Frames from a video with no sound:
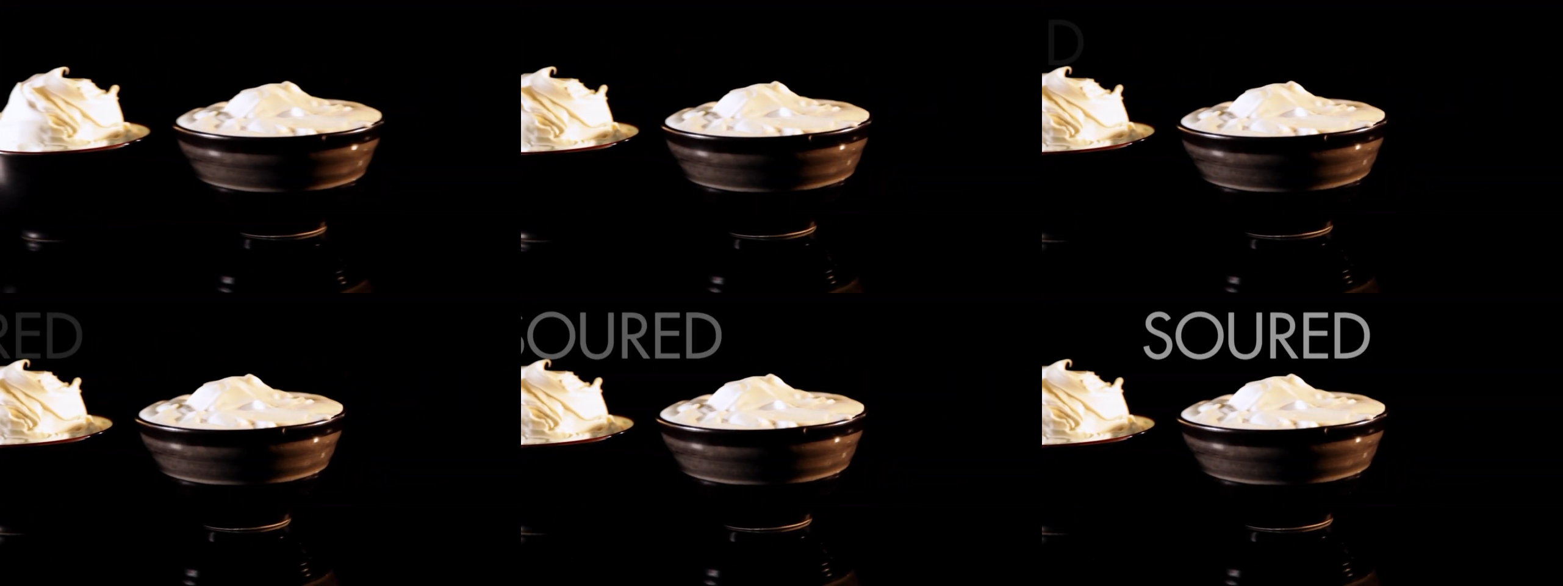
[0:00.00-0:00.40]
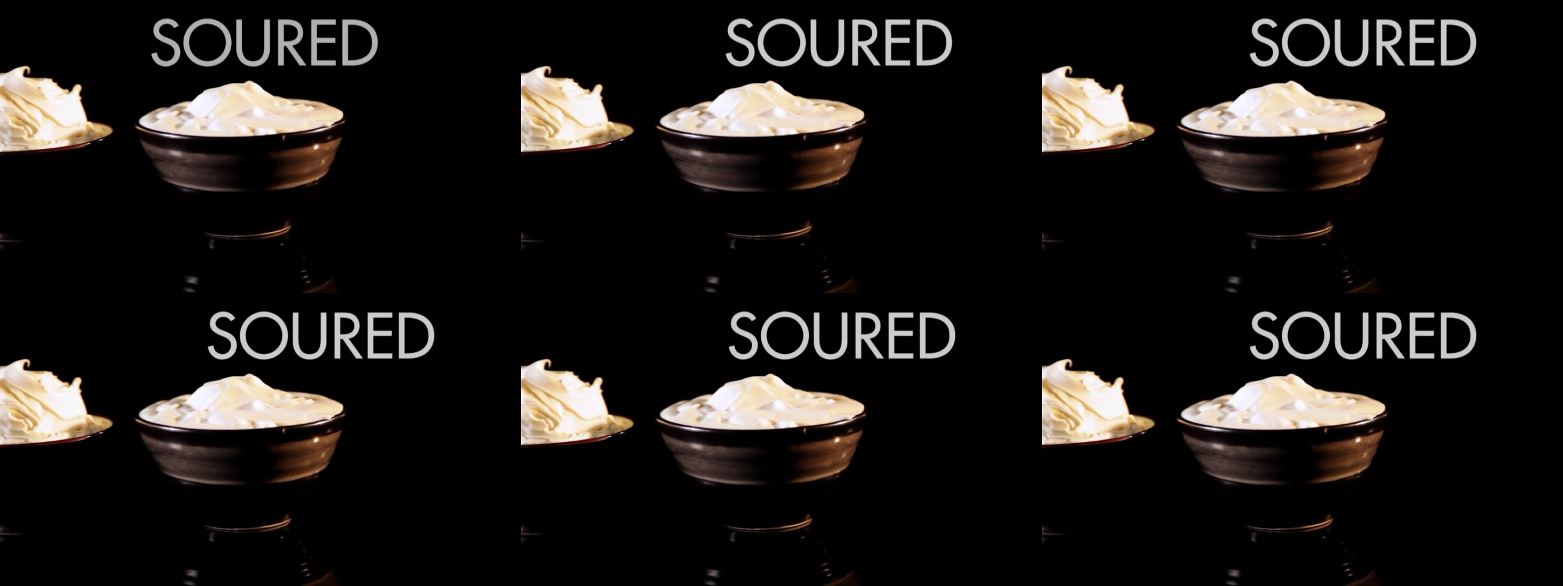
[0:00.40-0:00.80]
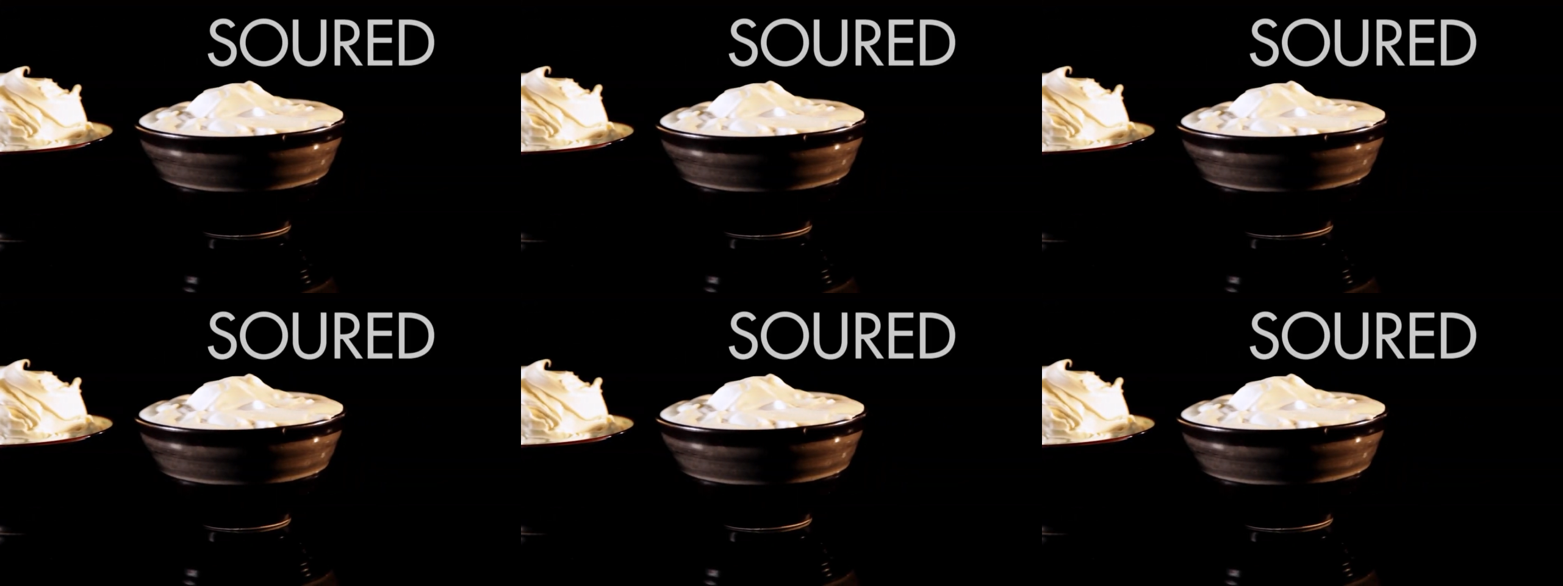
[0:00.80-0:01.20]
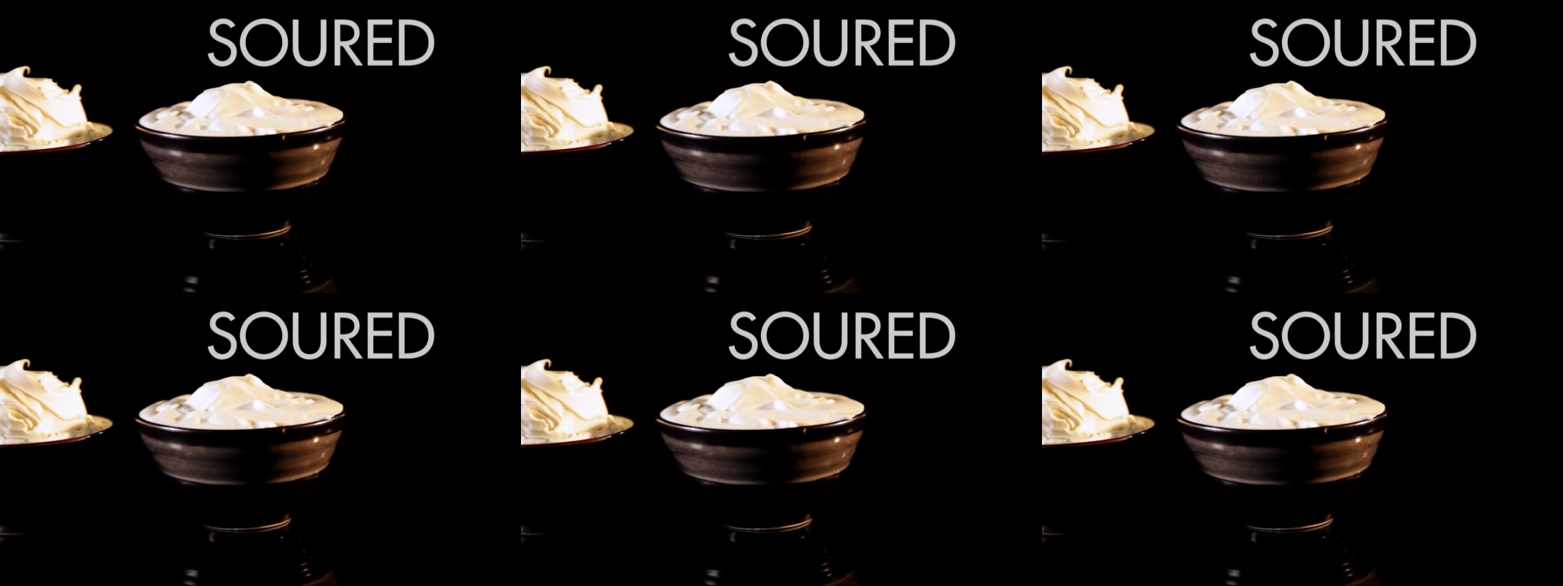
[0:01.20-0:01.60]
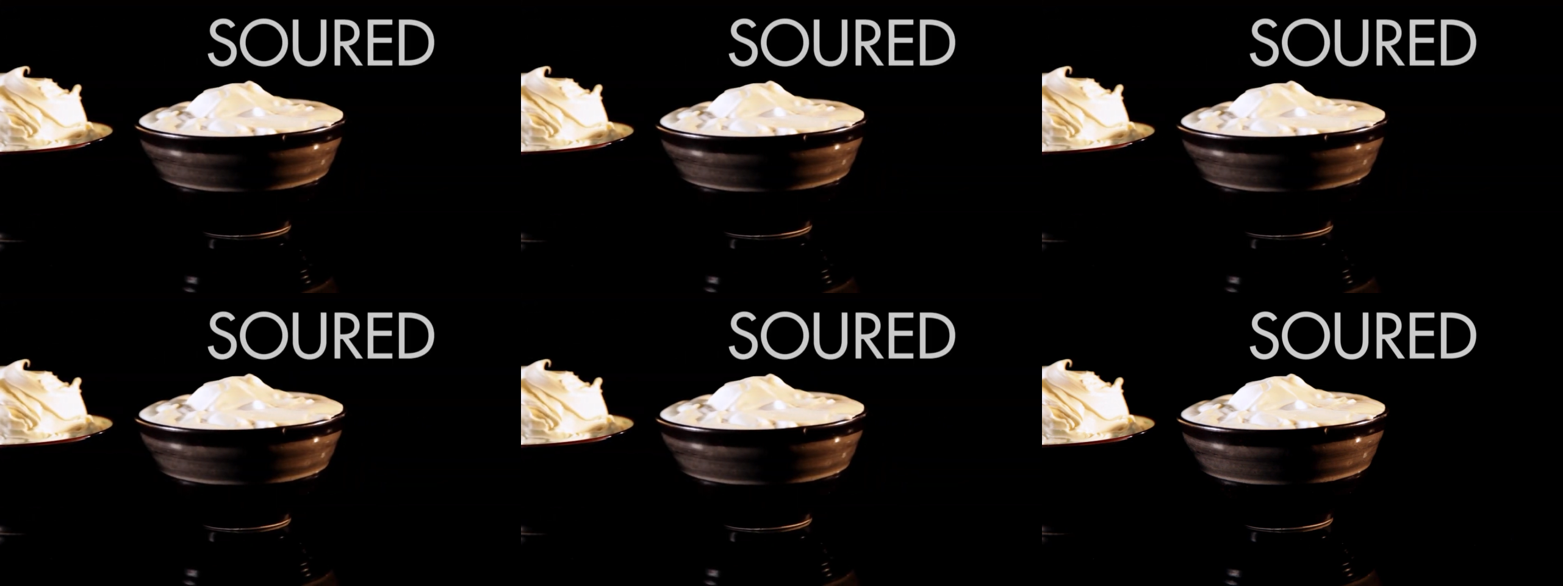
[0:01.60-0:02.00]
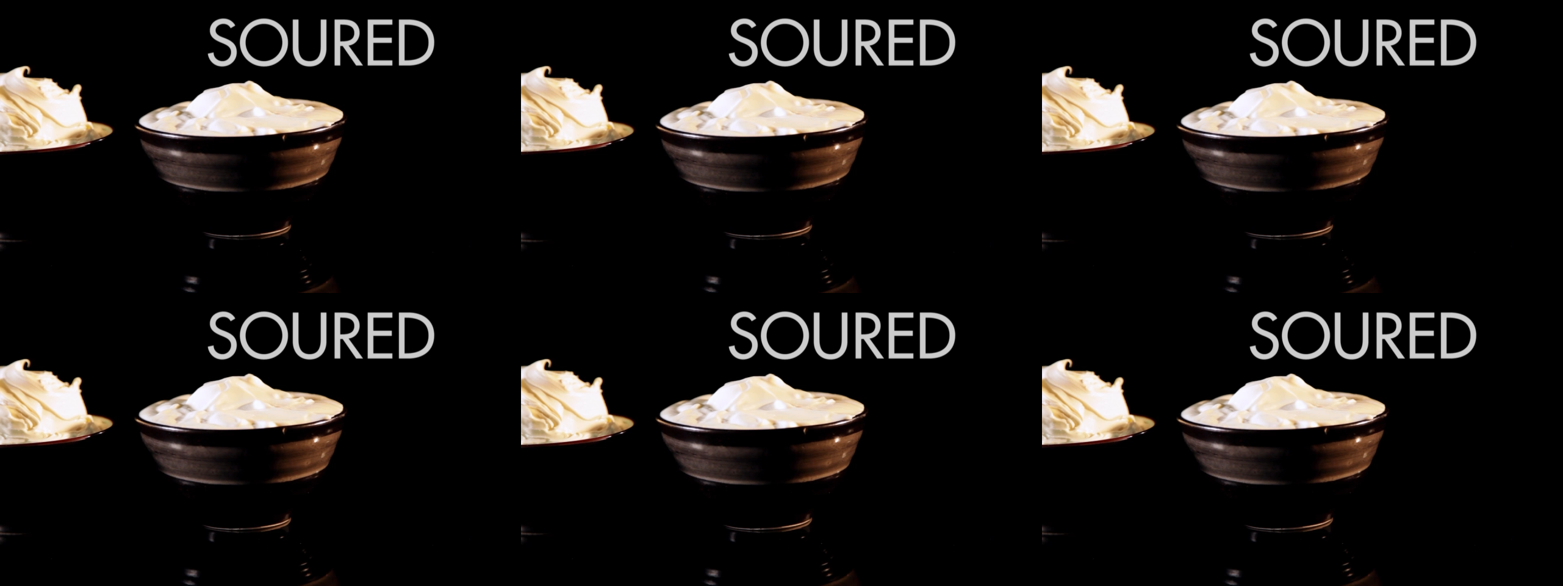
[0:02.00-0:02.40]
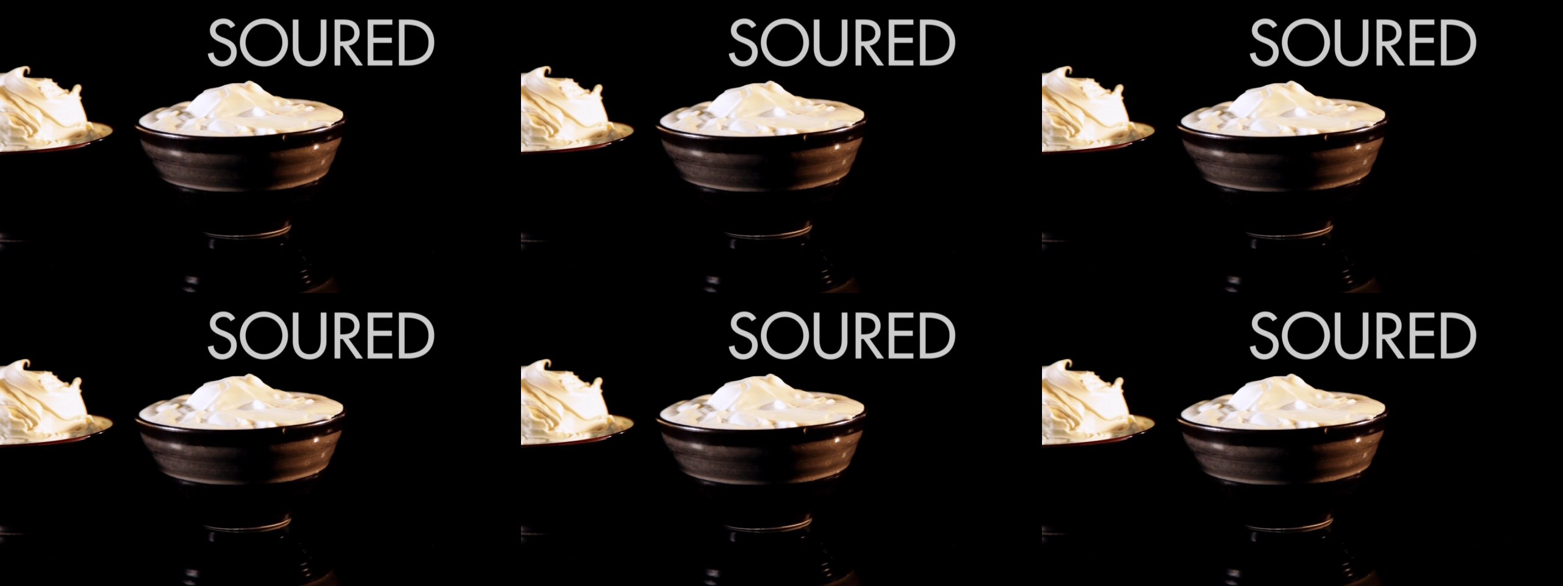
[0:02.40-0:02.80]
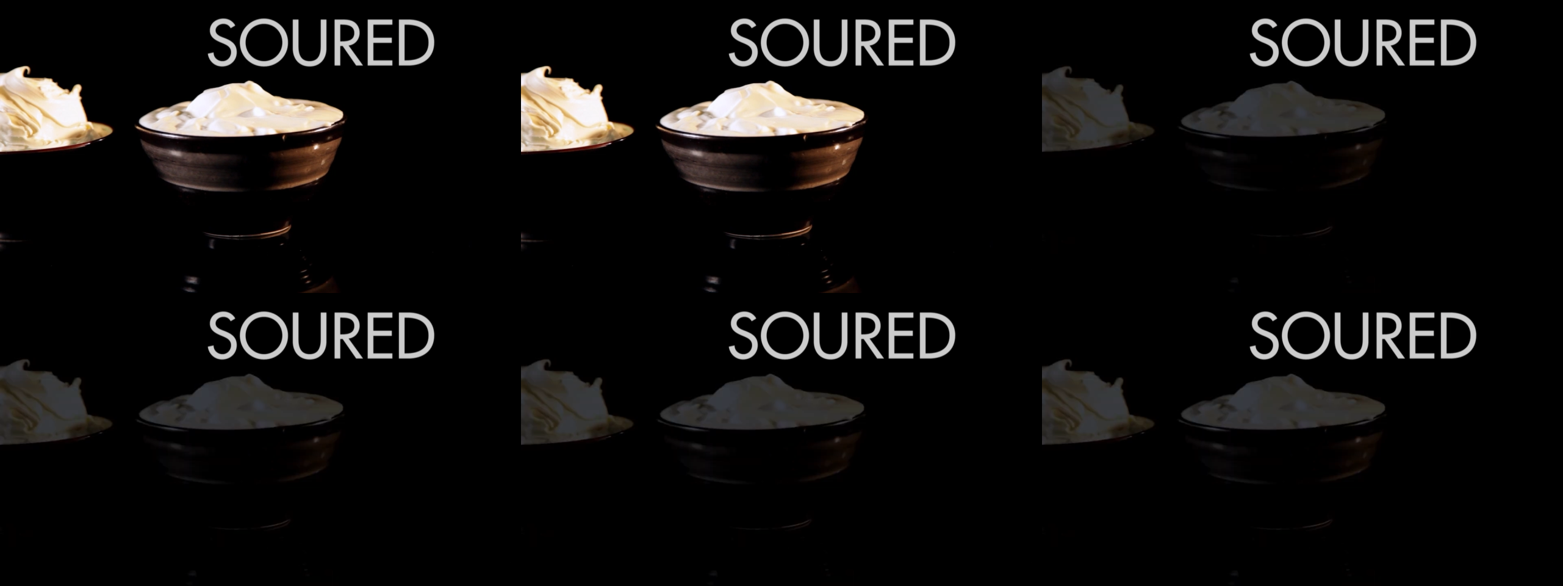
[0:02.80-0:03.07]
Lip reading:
[unreadable: no face in view]